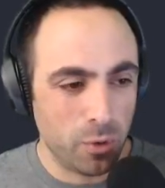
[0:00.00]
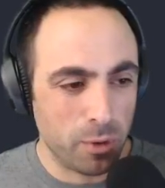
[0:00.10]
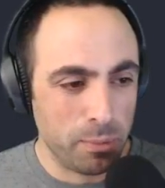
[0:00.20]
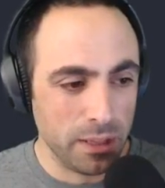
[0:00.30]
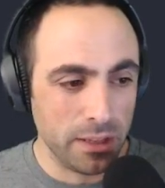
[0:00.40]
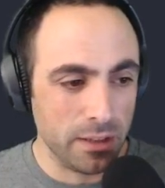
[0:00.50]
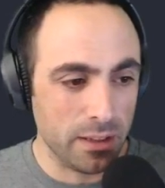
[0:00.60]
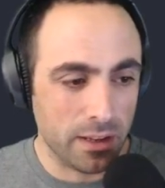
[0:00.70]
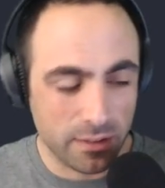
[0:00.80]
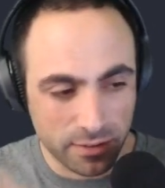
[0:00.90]
building
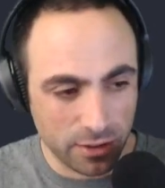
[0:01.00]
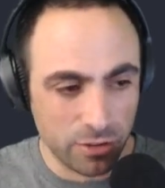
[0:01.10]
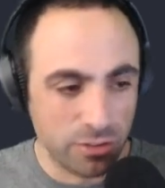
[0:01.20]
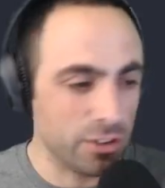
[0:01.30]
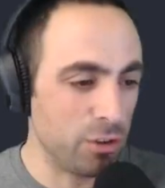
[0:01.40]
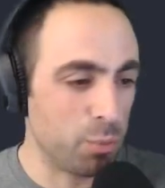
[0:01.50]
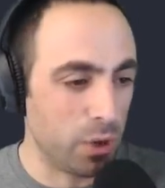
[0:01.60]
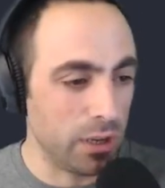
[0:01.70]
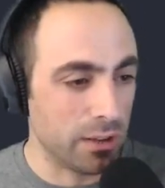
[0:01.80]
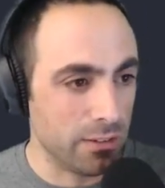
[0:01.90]
like such and such
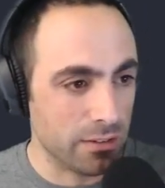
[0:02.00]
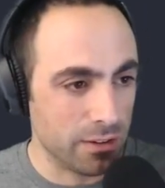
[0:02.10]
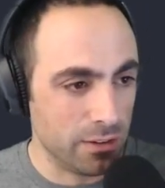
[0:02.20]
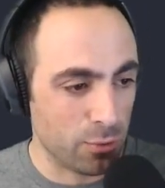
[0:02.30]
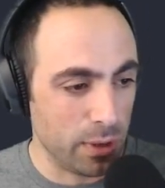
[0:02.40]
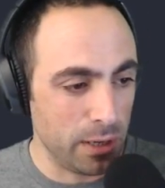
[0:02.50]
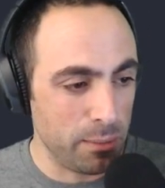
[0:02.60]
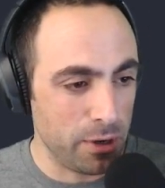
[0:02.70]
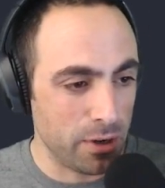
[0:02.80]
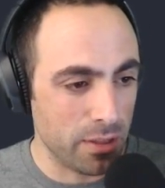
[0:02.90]
product is running a
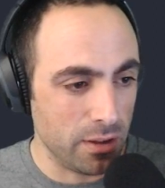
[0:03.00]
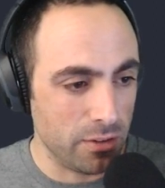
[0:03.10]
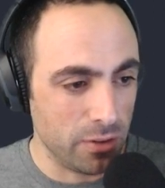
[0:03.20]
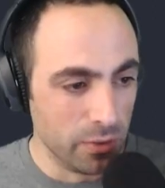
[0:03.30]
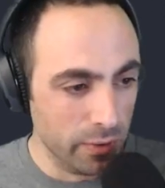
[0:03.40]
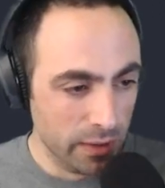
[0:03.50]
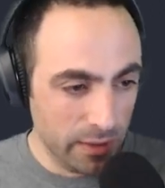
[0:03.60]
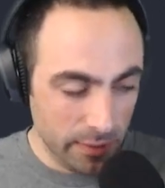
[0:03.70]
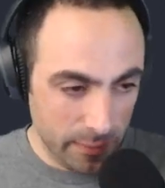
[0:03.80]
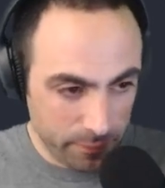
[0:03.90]
marathon. So
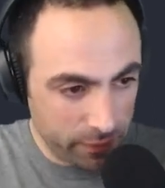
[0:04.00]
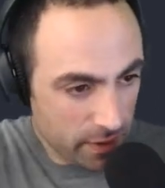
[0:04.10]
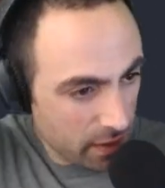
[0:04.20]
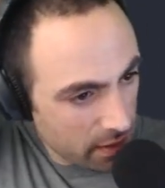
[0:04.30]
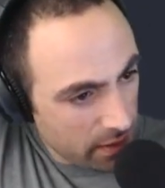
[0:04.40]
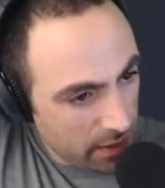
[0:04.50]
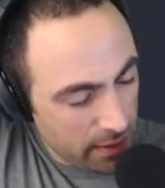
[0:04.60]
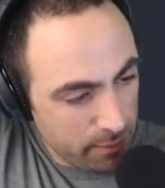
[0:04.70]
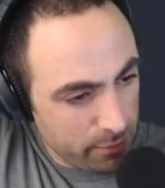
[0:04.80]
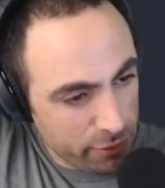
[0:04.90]

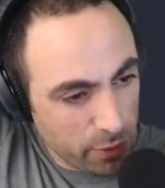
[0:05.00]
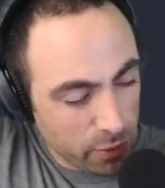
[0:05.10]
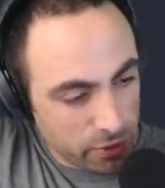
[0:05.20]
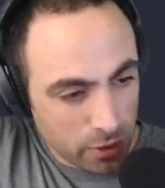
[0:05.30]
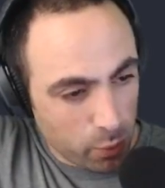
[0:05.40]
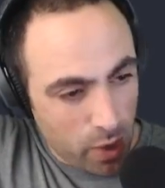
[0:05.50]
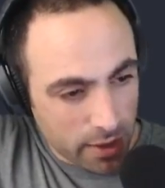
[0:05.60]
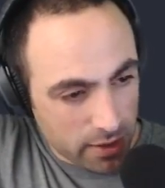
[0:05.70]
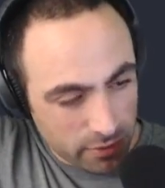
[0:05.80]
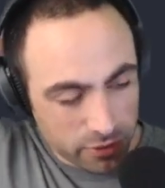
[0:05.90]
focus on
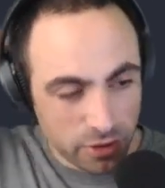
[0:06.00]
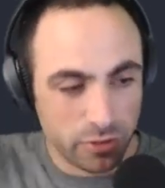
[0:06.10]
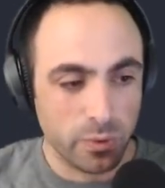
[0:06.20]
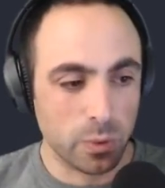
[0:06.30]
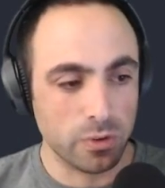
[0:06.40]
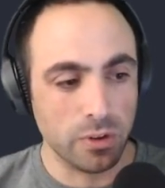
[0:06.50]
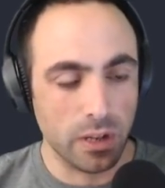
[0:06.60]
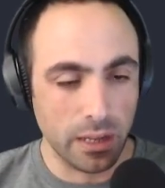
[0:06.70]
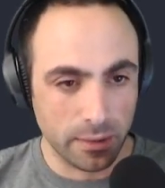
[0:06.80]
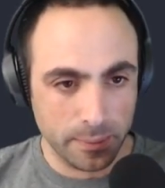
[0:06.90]
walking first. Focus on
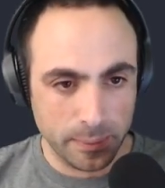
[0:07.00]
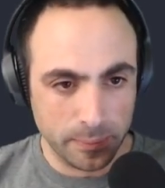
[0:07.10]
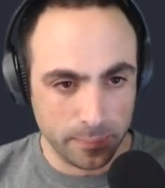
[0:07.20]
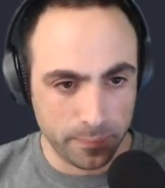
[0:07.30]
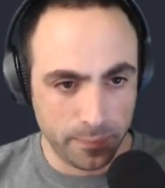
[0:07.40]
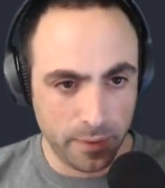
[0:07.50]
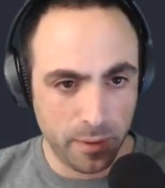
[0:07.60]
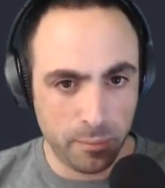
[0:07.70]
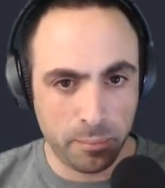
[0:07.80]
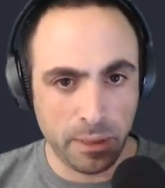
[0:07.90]
like
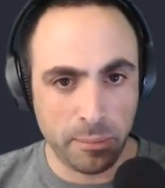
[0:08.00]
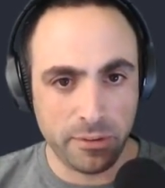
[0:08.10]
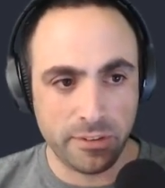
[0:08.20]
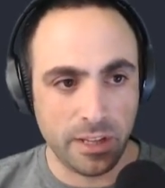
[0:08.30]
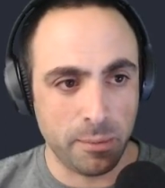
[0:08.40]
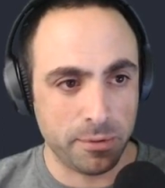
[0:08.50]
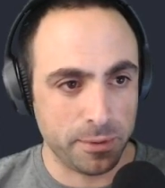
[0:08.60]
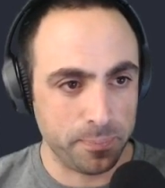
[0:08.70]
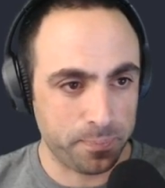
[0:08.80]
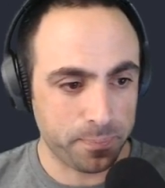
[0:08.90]
baby steps.
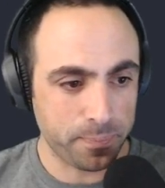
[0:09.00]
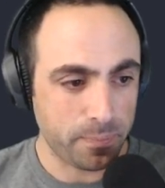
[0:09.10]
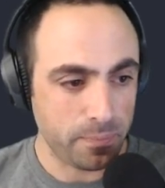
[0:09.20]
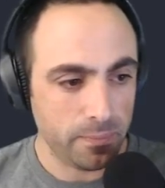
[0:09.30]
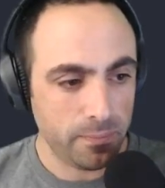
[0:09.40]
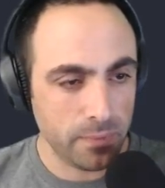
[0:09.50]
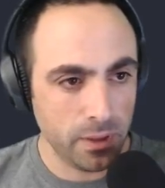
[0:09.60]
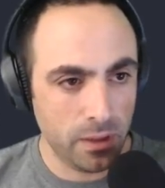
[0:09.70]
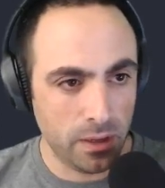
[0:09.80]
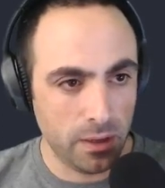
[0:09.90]

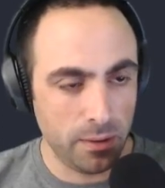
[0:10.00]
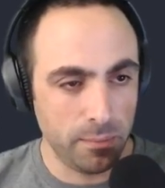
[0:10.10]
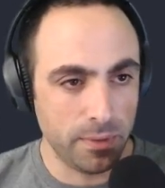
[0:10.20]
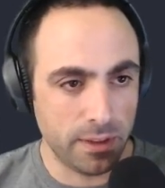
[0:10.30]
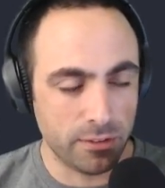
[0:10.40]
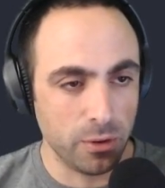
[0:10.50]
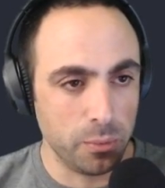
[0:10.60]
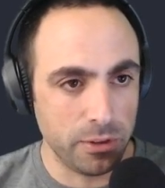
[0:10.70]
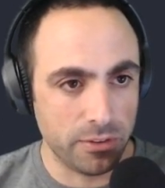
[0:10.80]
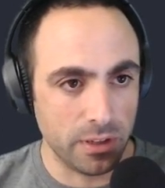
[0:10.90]
That's
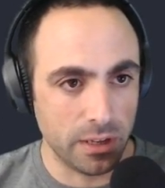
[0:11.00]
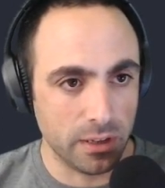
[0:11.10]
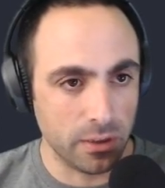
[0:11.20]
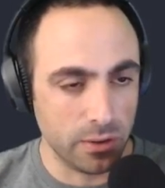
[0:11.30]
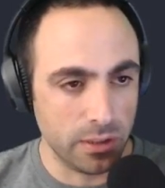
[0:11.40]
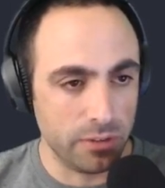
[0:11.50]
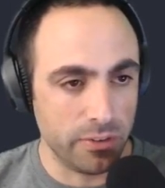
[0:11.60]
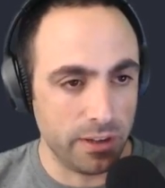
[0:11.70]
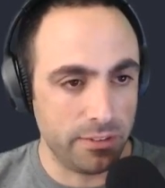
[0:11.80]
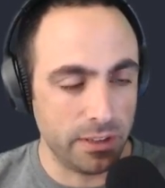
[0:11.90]
always like a good
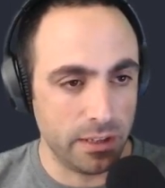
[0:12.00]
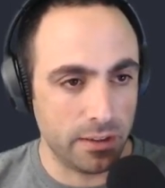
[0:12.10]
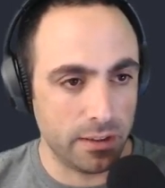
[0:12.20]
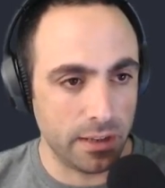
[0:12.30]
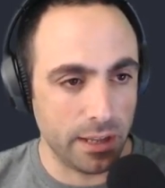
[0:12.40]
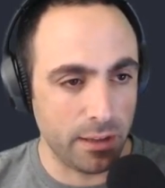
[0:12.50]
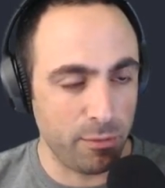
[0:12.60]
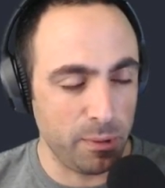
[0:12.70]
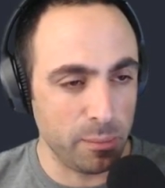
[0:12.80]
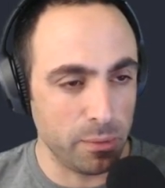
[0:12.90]
advice that I give
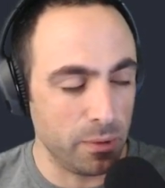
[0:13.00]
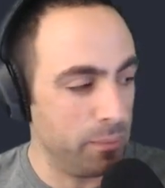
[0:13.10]
people.